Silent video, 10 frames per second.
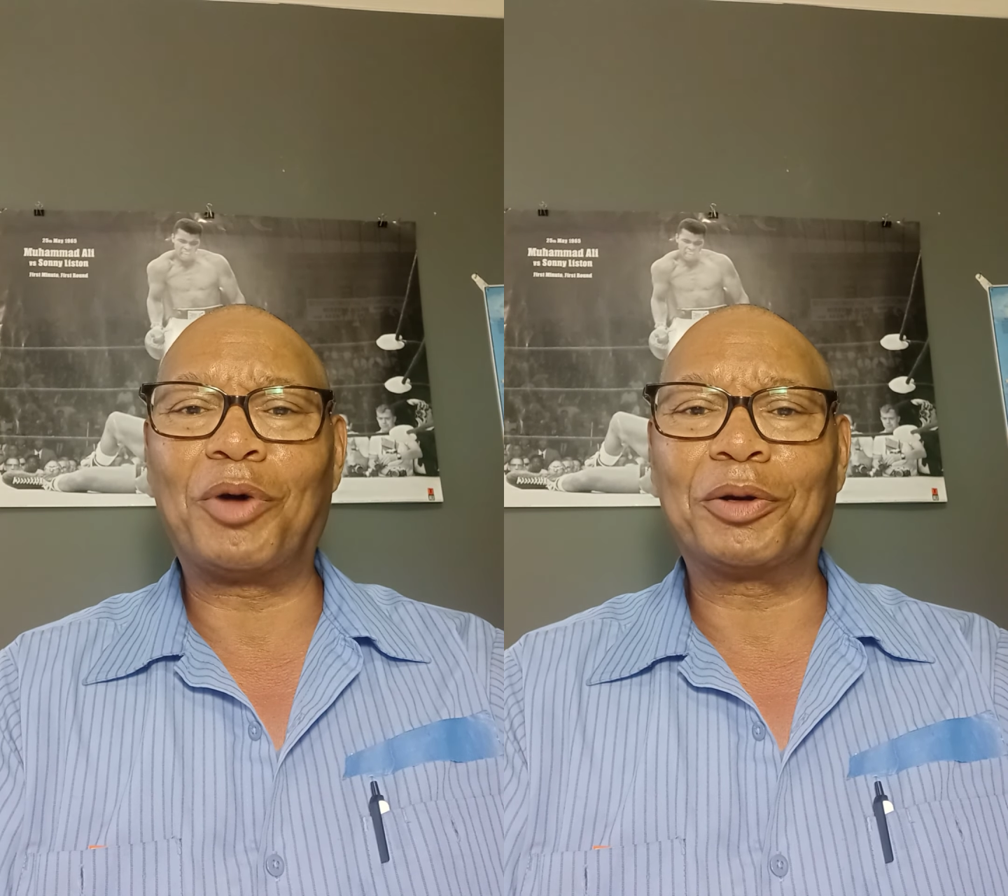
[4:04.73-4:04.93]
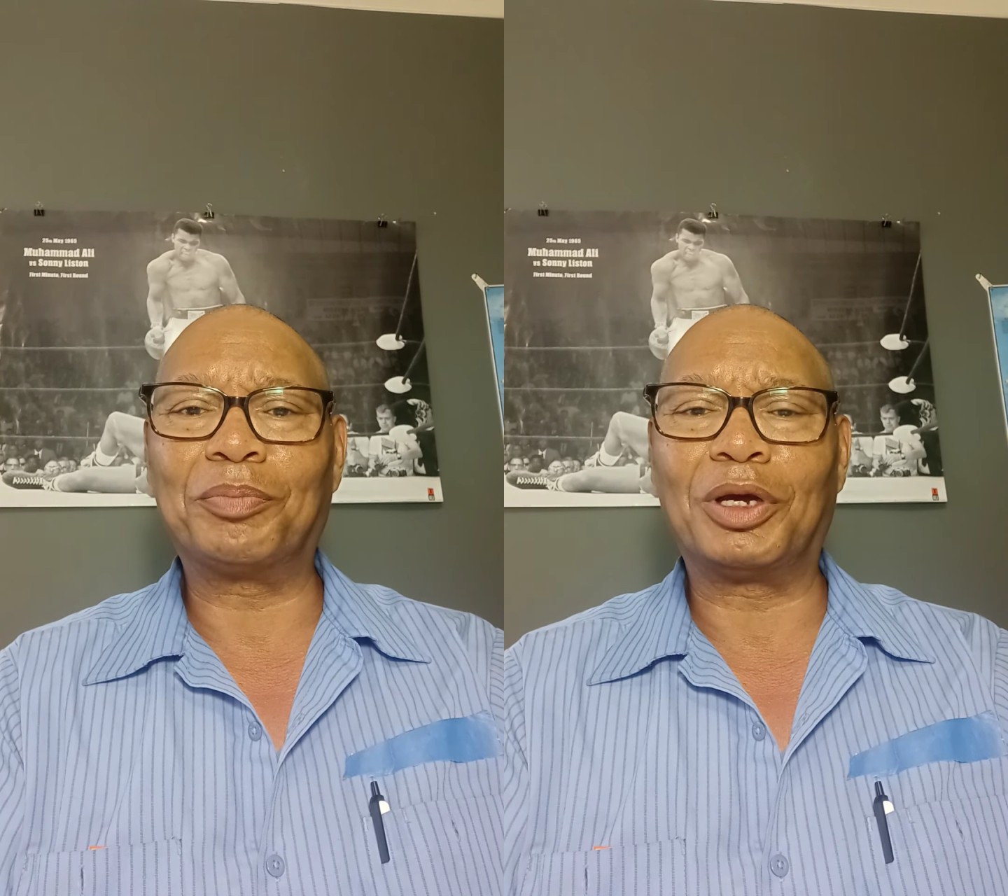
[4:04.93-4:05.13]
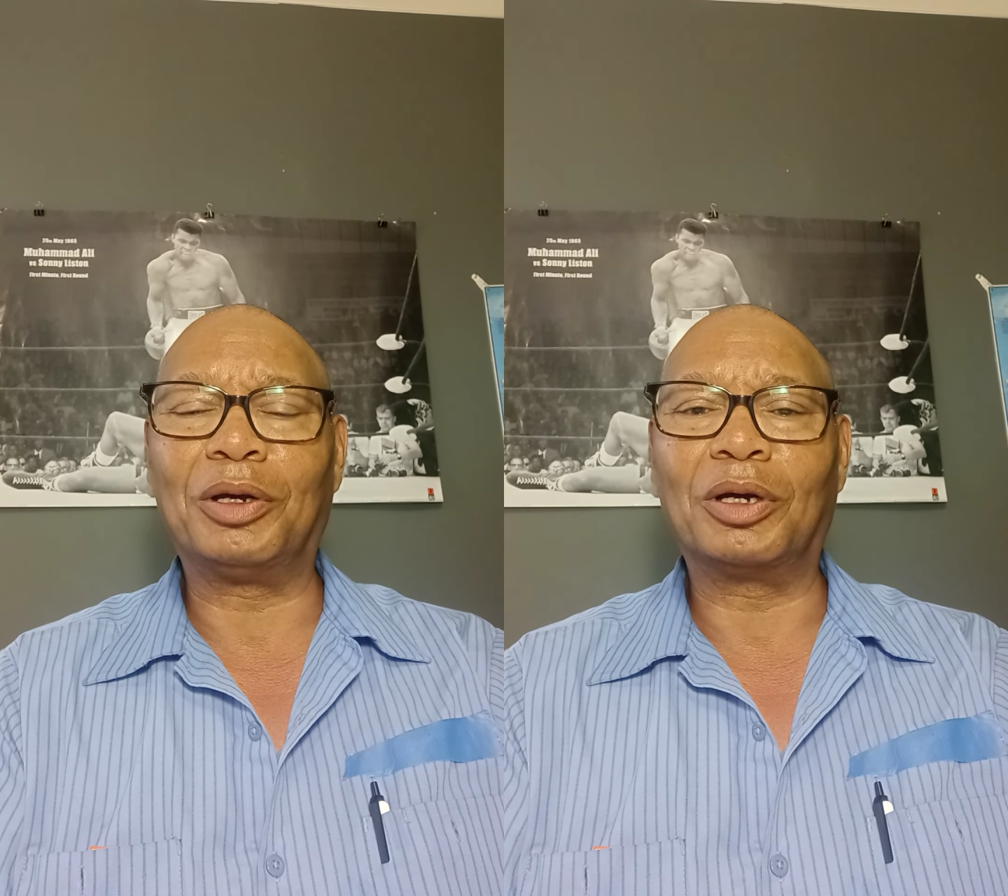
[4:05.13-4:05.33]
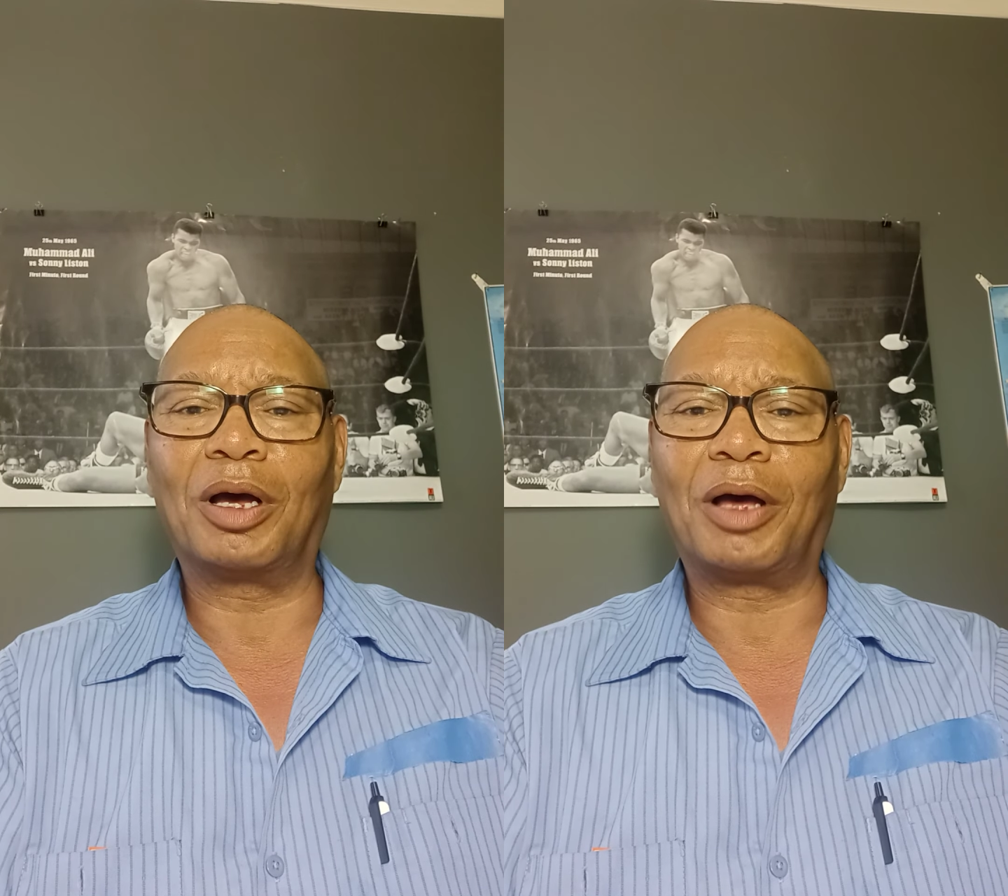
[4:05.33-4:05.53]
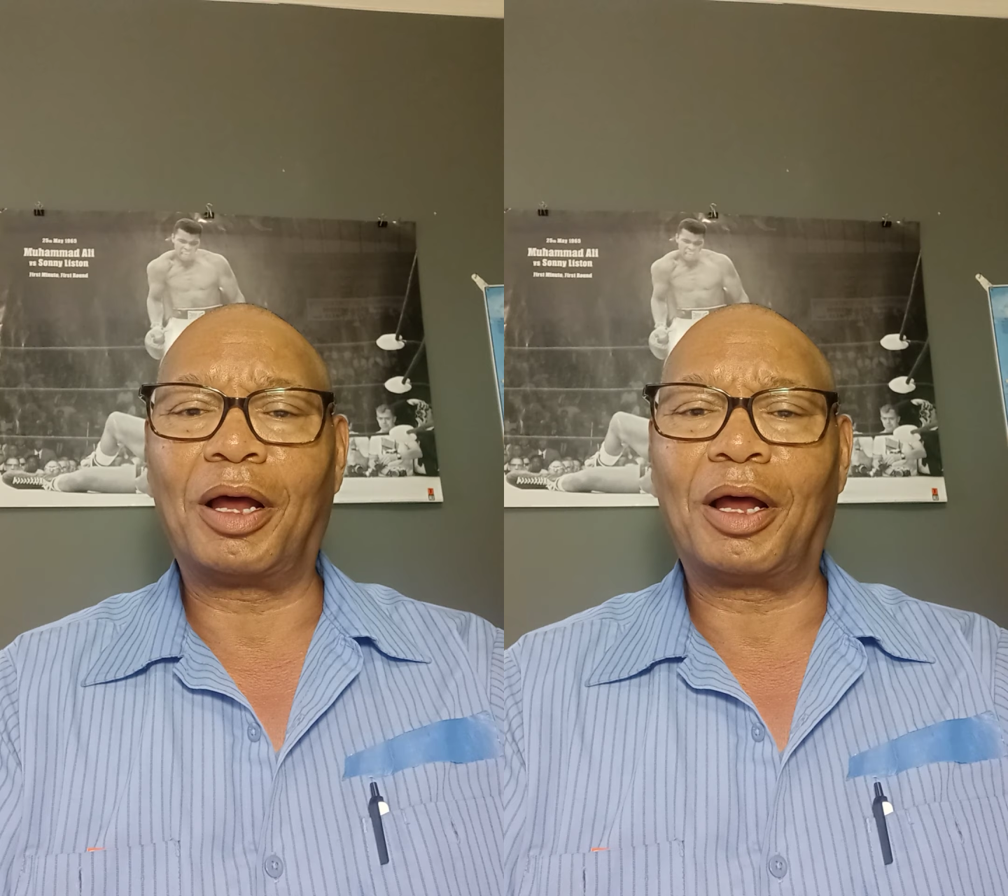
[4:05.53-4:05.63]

would be